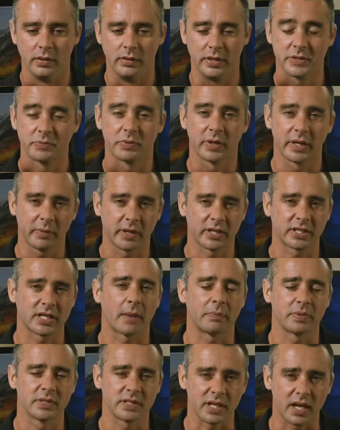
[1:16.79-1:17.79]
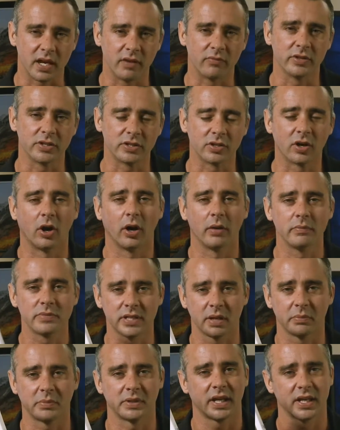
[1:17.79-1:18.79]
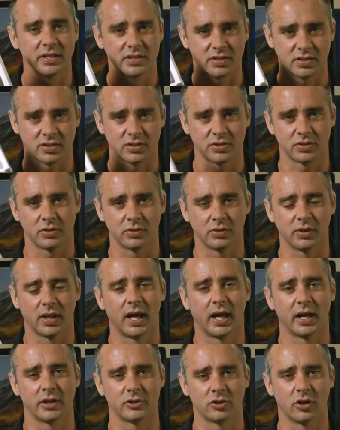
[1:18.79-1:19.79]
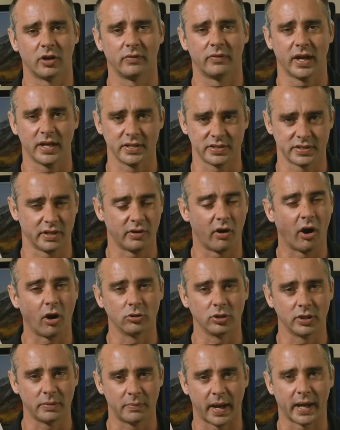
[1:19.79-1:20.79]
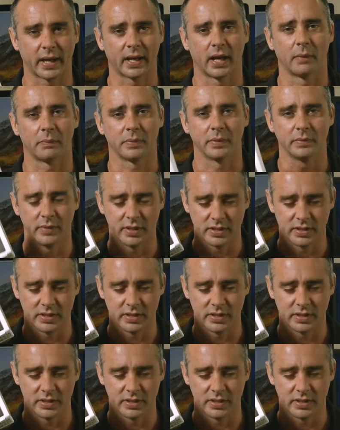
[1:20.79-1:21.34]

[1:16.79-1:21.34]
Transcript: This pretty much happens every time somebody has an external hard drive as their only backup.